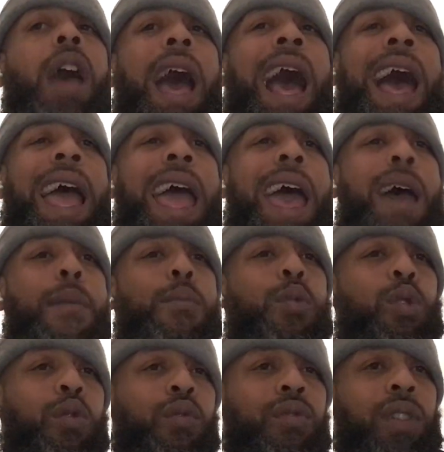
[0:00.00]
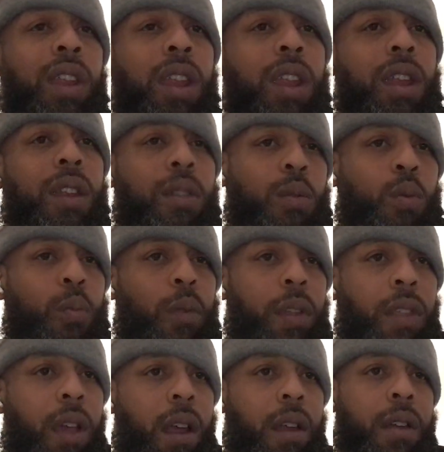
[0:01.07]
I had moved in
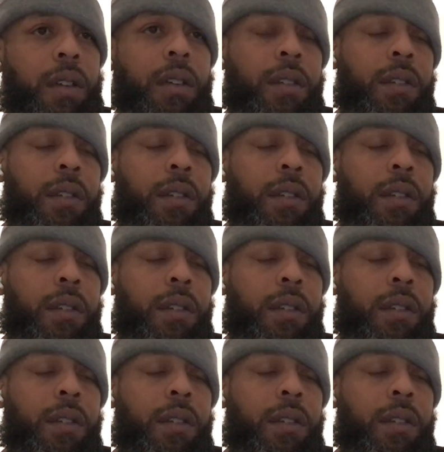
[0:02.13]
with her.